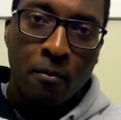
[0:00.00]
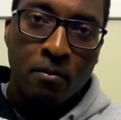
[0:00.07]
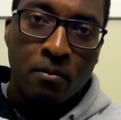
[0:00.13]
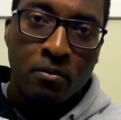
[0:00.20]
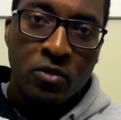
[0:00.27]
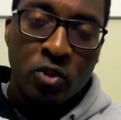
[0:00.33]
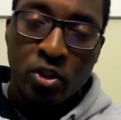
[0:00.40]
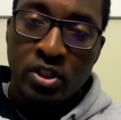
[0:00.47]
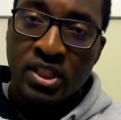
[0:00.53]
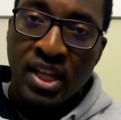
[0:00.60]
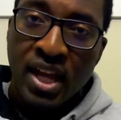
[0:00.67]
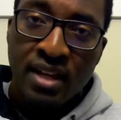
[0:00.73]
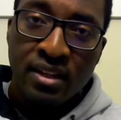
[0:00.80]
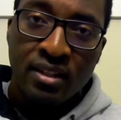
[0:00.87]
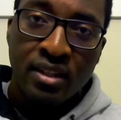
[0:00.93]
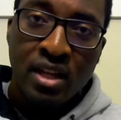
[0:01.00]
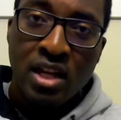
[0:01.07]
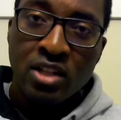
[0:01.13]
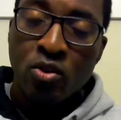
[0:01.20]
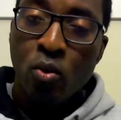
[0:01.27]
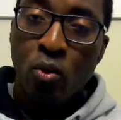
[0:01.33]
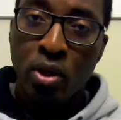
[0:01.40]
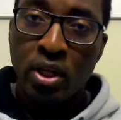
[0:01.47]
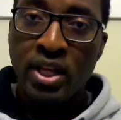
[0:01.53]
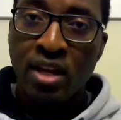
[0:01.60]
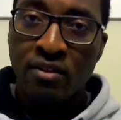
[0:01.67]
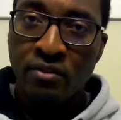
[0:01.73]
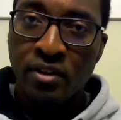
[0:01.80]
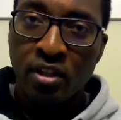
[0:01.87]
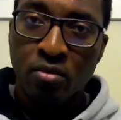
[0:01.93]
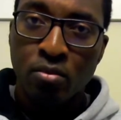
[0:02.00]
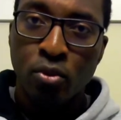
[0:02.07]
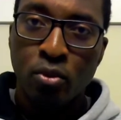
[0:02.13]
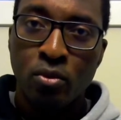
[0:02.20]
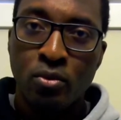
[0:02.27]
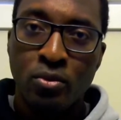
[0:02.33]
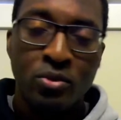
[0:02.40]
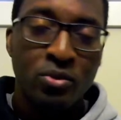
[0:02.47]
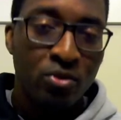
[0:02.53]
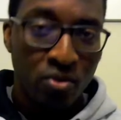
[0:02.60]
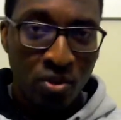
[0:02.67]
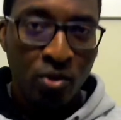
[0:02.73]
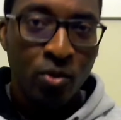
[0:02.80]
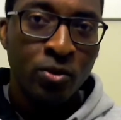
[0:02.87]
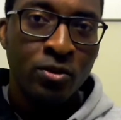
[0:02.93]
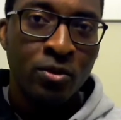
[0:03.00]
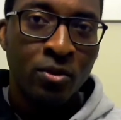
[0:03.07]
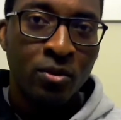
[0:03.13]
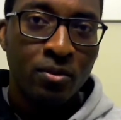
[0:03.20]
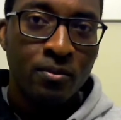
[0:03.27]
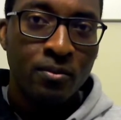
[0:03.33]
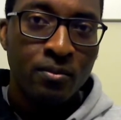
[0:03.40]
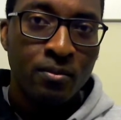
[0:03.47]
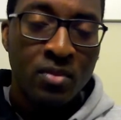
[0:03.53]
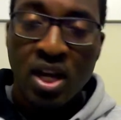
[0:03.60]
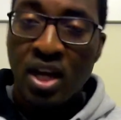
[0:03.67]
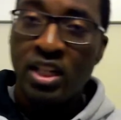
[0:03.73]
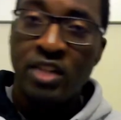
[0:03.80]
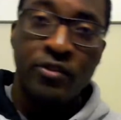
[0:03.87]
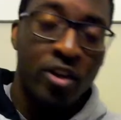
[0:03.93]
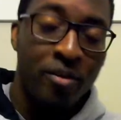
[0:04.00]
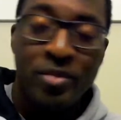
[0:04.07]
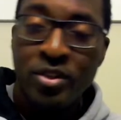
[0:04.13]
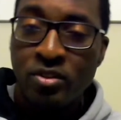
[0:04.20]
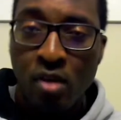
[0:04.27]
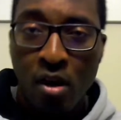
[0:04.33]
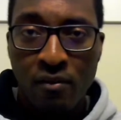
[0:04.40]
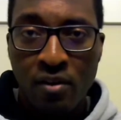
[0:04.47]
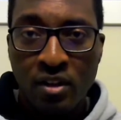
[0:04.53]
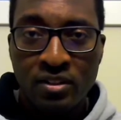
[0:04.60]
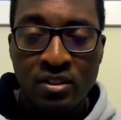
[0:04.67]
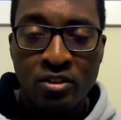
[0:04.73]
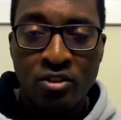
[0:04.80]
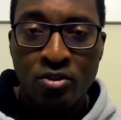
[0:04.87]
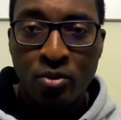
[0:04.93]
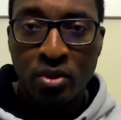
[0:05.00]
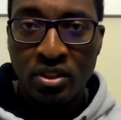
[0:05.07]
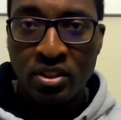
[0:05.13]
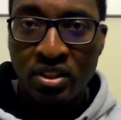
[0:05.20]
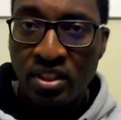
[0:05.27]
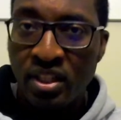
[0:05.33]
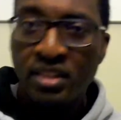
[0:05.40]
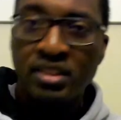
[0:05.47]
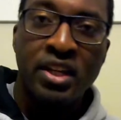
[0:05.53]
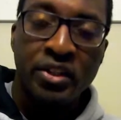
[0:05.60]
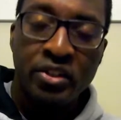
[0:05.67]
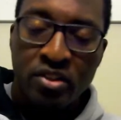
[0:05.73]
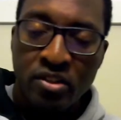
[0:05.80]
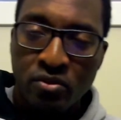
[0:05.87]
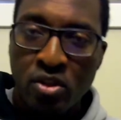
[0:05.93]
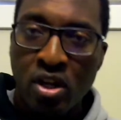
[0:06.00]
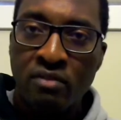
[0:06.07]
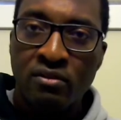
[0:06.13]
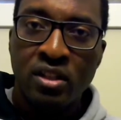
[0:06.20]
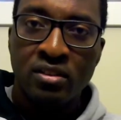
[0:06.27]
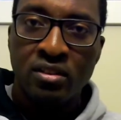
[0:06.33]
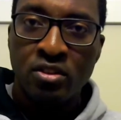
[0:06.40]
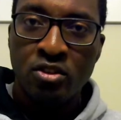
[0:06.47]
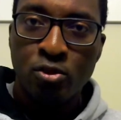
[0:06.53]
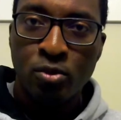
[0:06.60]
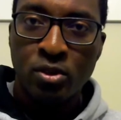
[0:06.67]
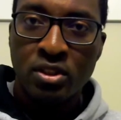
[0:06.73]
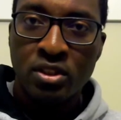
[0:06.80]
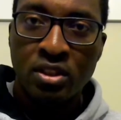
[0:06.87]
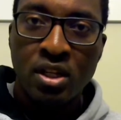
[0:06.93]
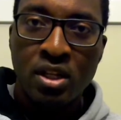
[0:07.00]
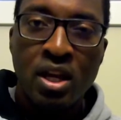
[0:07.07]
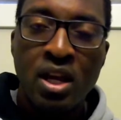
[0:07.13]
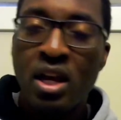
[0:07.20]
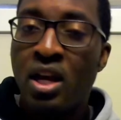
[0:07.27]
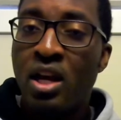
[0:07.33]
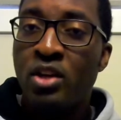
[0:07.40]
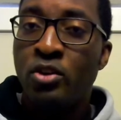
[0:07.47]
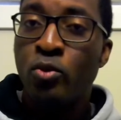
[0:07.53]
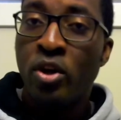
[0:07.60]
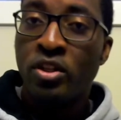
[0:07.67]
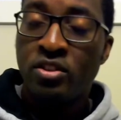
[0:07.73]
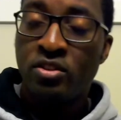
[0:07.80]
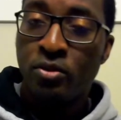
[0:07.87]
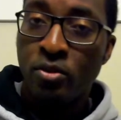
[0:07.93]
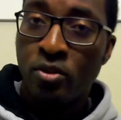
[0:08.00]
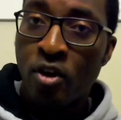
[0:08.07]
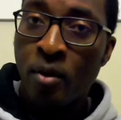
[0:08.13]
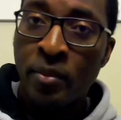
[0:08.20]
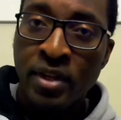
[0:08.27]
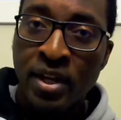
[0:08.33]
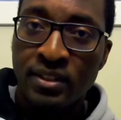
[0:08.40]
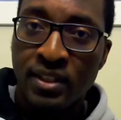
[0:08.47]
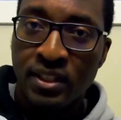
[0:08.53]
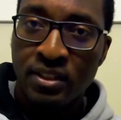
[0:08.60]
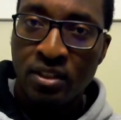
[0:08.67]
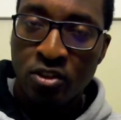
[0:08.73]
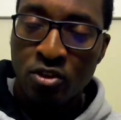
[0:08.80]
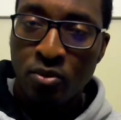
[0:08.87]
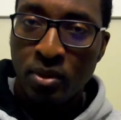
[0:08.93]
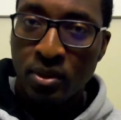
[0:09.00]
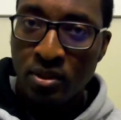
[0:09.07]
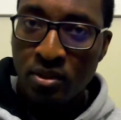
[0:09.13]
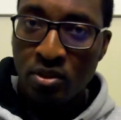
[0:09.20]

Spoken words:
So the scan data is only available to the user. Our developers don't have access to it. The executives don't have access to it. No external company has access to it.